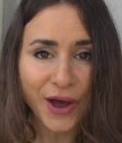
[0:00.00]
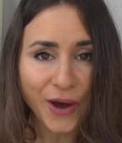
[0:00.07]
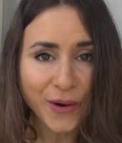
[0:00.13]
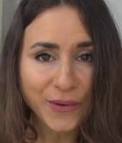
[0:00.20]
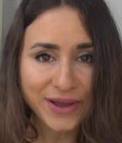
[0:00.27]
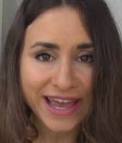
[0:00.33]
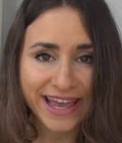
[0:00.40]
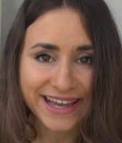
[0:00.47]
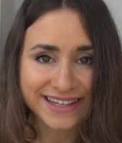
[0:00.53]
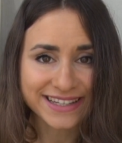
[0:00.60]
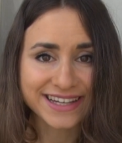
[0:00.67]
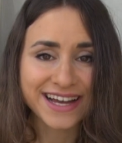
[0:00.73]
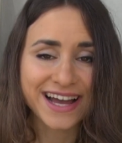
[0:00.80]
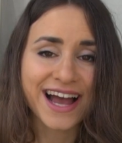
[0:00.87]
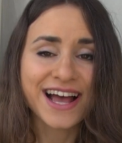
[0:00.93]
Okay,
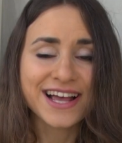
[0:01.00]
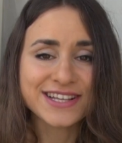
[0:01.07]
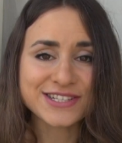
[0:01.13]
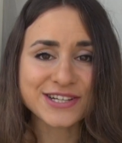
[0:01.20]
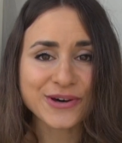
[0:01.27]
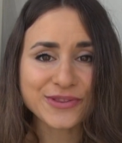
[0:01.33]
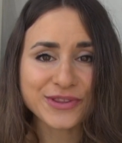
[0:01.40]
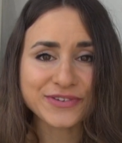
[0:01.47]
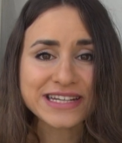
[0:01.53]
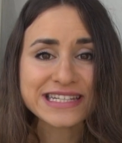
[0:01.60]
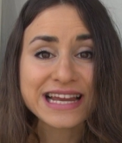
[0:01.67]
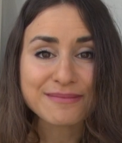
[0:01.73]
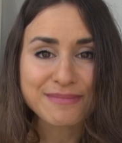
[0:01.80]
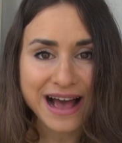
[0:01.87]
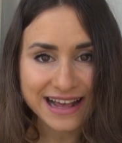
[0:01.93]
so the
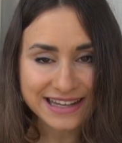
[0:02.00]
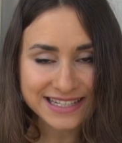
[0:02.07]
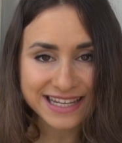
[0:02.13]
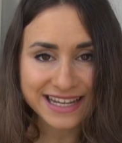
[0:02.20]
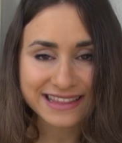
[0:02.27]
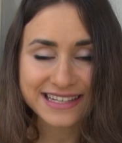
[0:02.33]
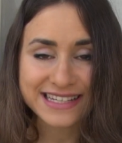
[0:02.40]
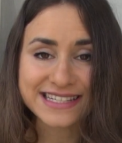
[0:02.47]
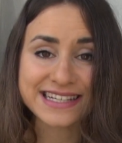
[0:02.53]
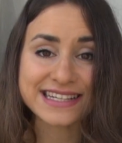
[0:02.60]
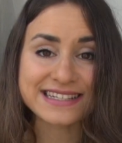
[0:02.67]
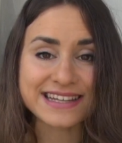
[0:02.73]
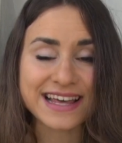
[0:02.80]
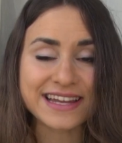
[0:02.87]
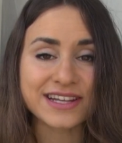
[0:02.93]
reason I'm asking this
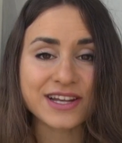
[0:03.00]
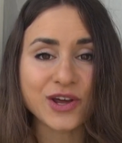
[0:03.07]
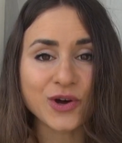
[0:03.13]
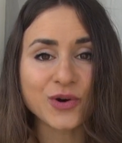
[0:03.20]
is that